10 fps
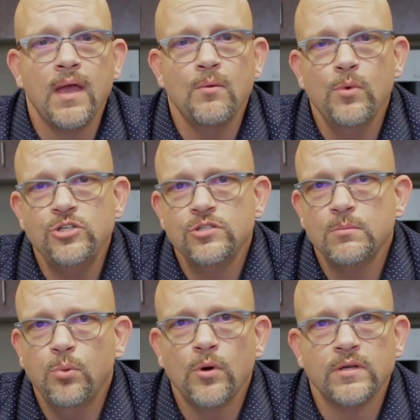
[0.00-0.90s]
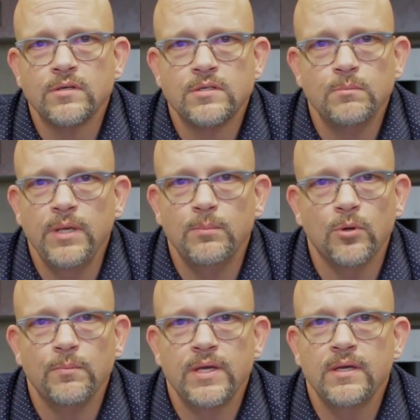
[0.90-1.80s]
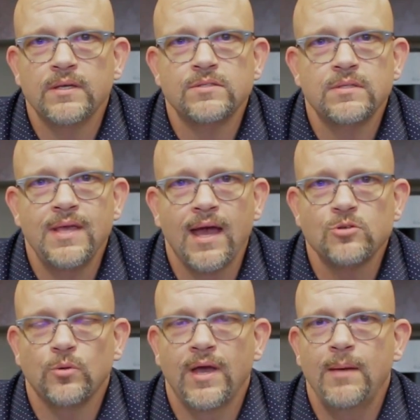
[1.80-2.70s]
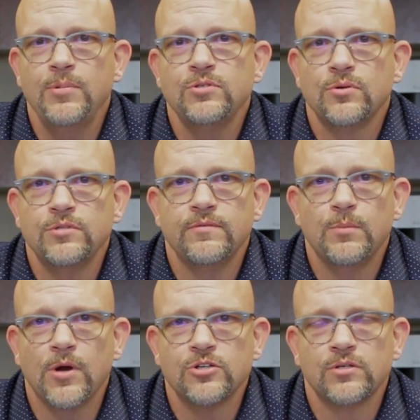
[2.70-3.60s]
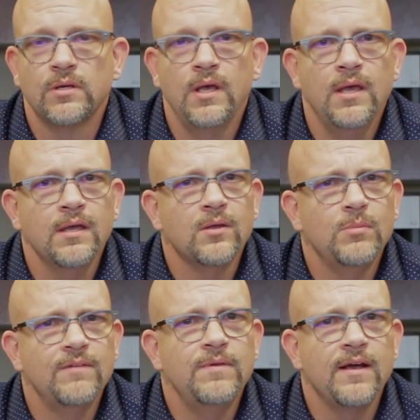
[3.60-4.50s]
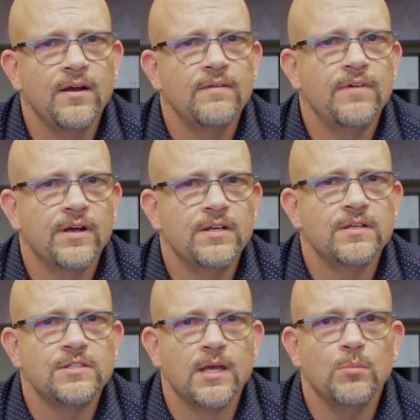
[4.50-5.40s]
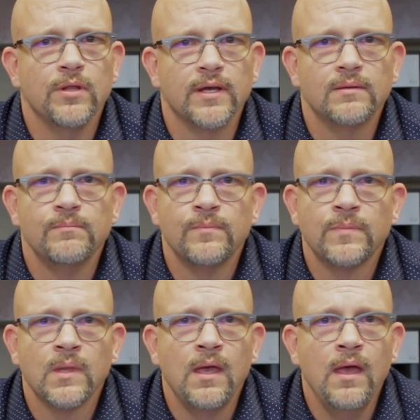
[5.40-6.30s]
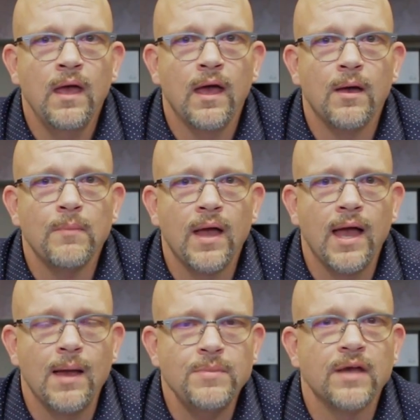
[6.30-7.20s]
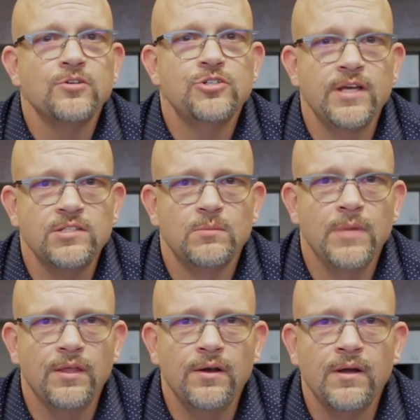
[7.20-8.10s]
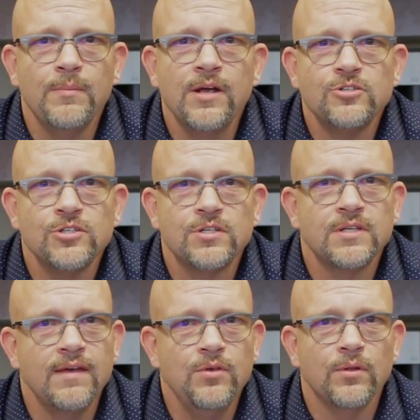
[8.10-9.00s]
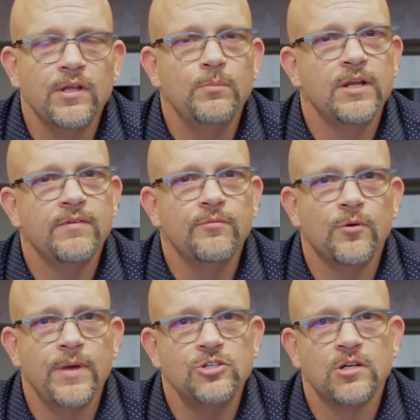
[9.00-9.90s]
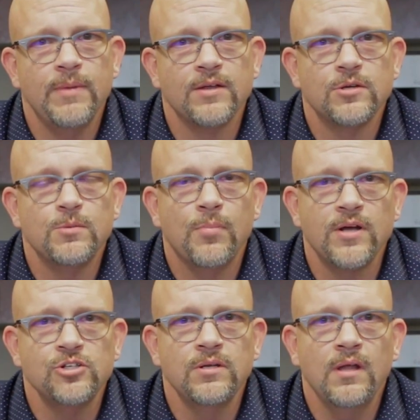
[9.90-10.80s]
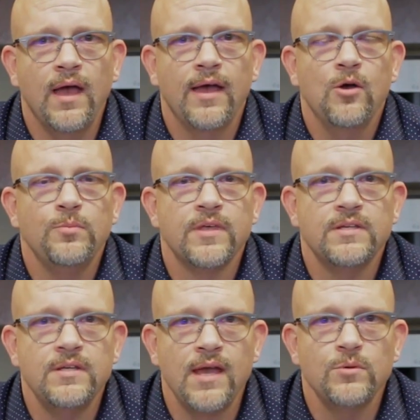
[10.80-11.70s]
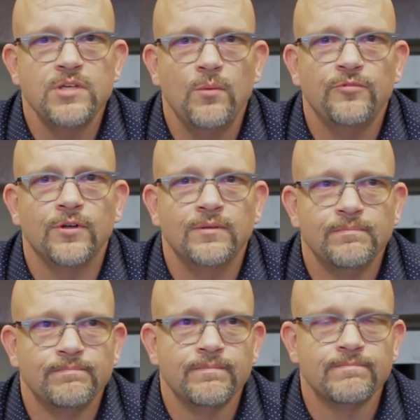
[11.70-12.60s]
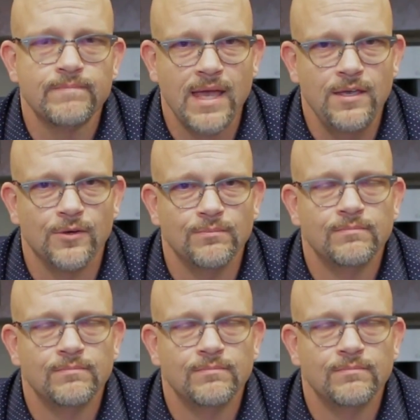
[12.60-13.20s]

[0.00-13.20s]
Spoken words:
which is important to people because the actual episodes of depression can be very, very disabling. I'm Dr. Jason Miller, and I'm here just to give you a little bit of information about depression. I hope that today was helpful. Thank you.